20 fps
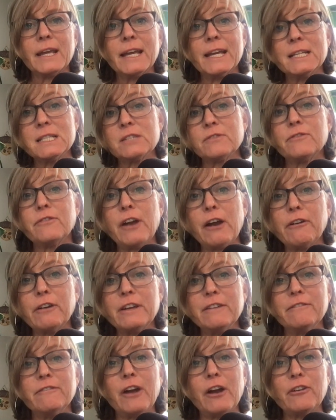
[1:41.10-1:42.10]
it's
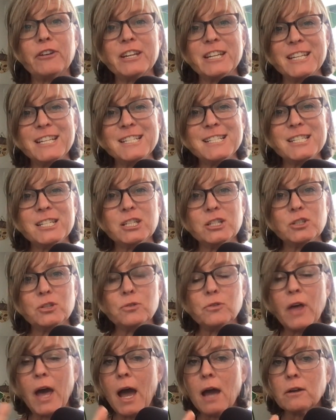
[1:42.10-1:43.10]
very, very easy to
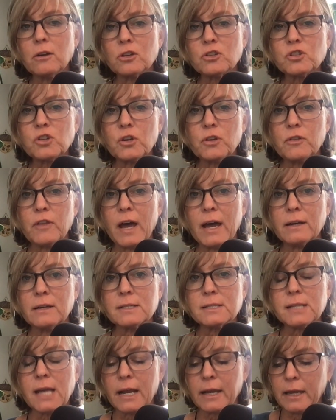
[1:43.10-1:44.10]
do that. And I'll show you that in a
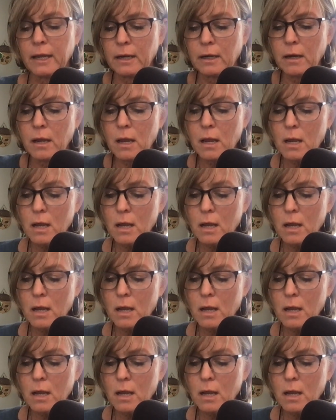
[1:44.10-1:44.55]
second.